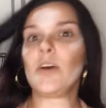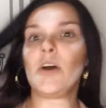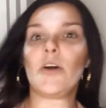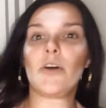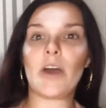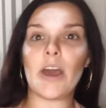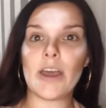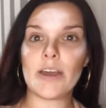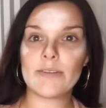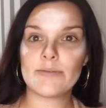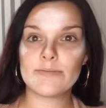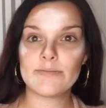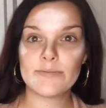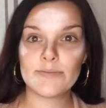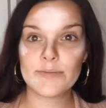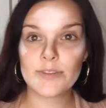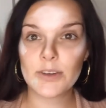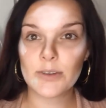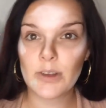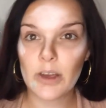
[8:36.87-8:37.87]
Okay,
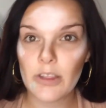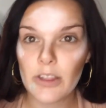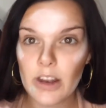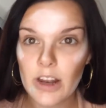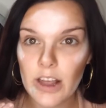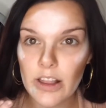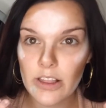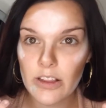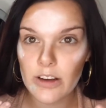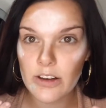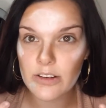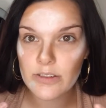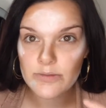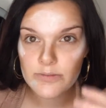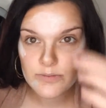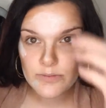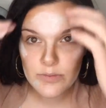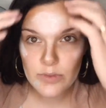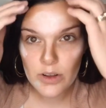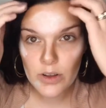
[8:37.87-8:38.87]
so now that I look
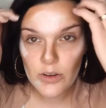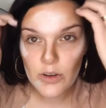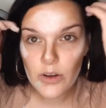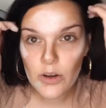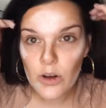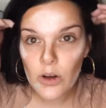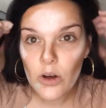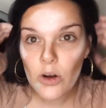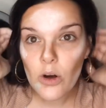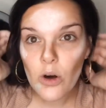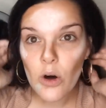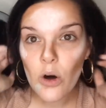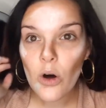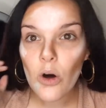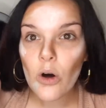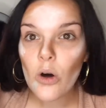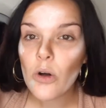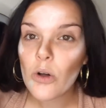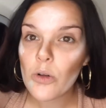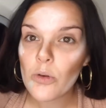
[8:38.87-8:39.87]

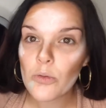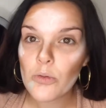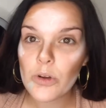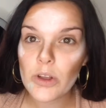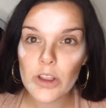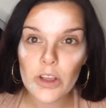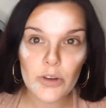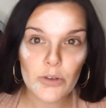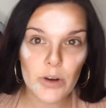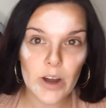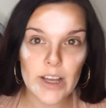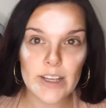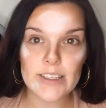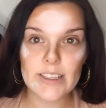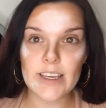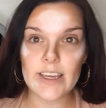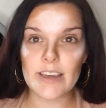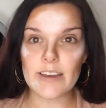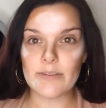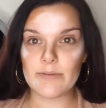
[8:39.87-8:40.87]
really
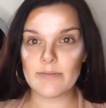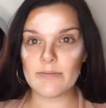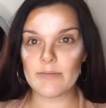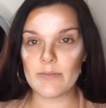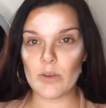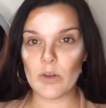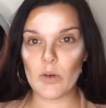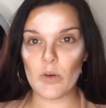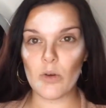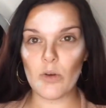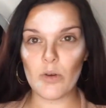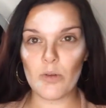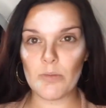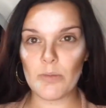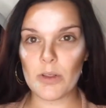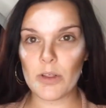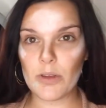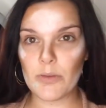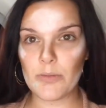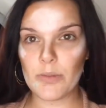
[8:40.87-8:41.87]
crazy, Oompa
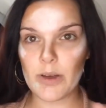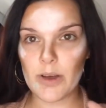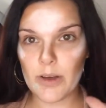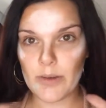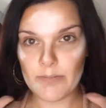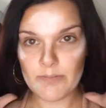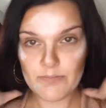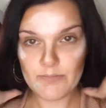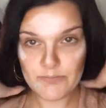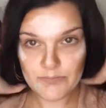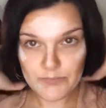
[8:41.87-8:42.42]
Loompa,